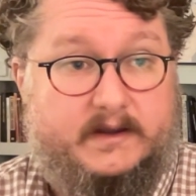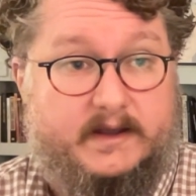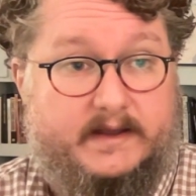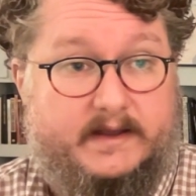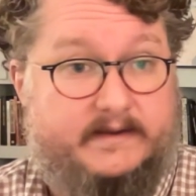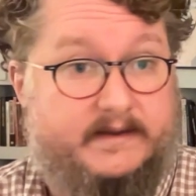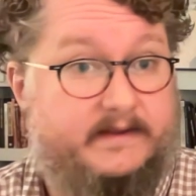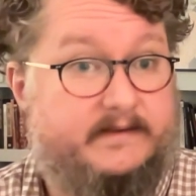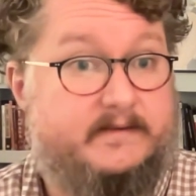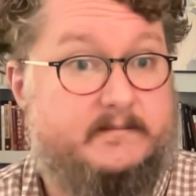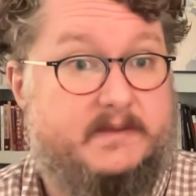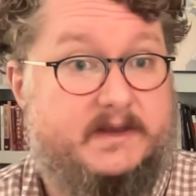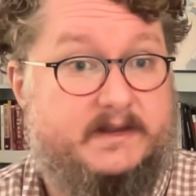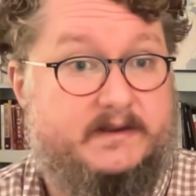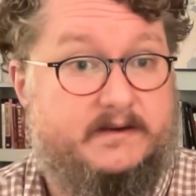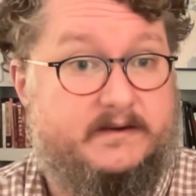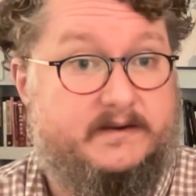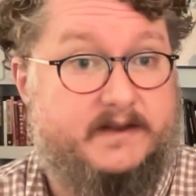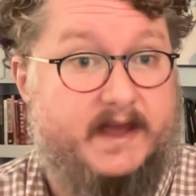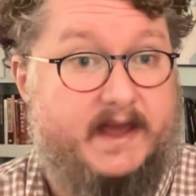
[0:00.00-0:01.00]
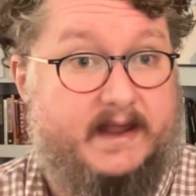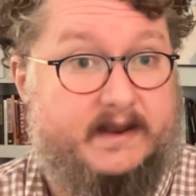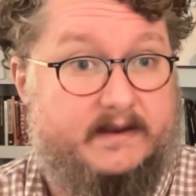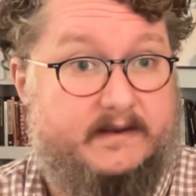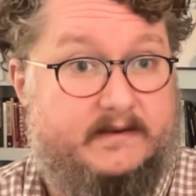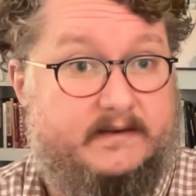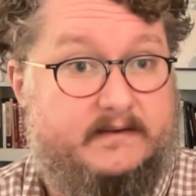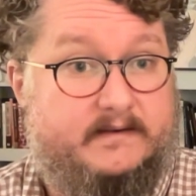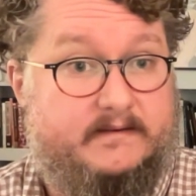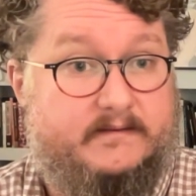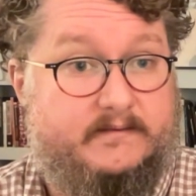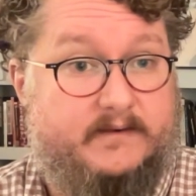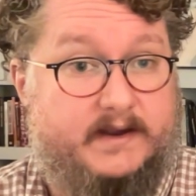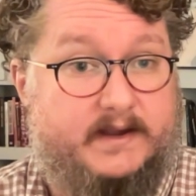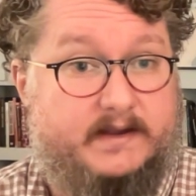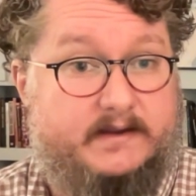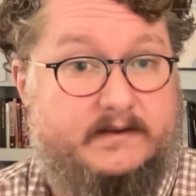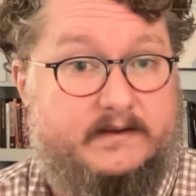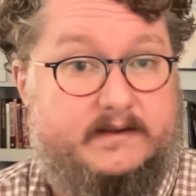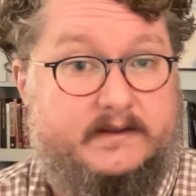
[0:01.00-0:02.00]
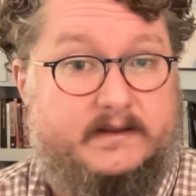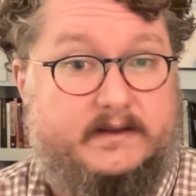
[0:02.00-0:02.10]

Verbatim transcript: it doesn't mean you're done, right?